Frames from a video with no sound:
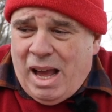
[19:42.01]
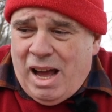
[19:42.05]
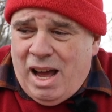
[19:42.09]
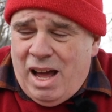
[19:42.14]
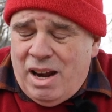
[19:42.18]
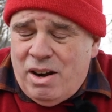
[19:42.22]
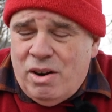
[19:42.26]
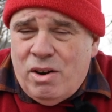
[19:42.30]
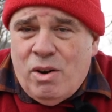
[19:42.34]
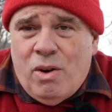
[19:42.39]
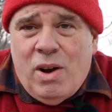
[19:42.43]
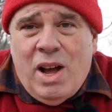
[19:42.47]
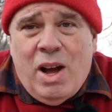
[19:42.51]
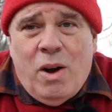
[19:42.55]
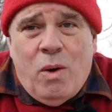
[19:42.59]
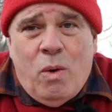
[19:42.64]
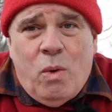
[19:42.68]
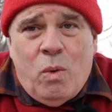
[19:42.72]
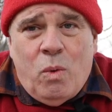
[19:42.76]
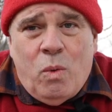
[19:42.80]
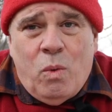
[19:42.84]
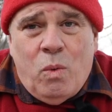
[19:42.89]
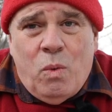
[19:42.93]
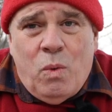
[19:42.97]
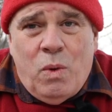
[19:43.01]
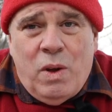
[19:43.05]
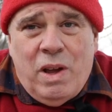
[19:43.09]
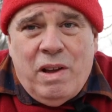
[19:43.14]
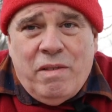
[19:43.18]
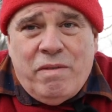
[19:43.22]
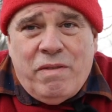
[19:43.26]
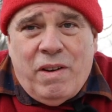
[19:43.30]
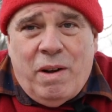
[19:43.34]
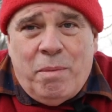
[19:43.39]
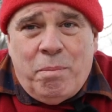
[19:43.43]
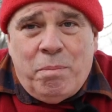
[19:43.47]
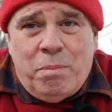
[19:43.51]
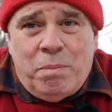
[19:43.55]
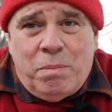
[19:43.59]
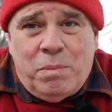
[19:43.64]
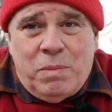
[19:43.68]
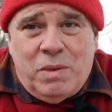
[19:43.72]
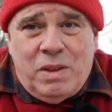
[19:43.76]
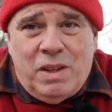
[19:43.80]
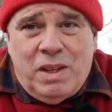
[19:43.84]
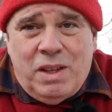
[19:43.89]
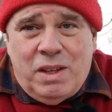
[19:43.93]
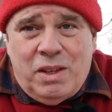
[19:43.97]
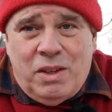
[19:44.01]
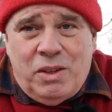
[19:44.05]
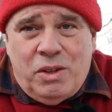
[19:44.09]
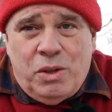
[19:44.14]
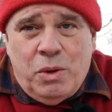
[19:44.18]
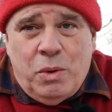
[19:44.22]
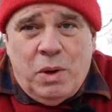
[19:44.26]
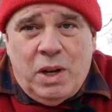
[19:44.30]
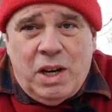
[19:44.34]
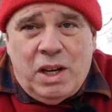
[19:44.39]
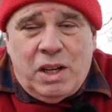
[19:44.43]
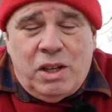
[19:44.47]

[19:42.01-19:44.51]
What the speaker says: I don't know if I'm doing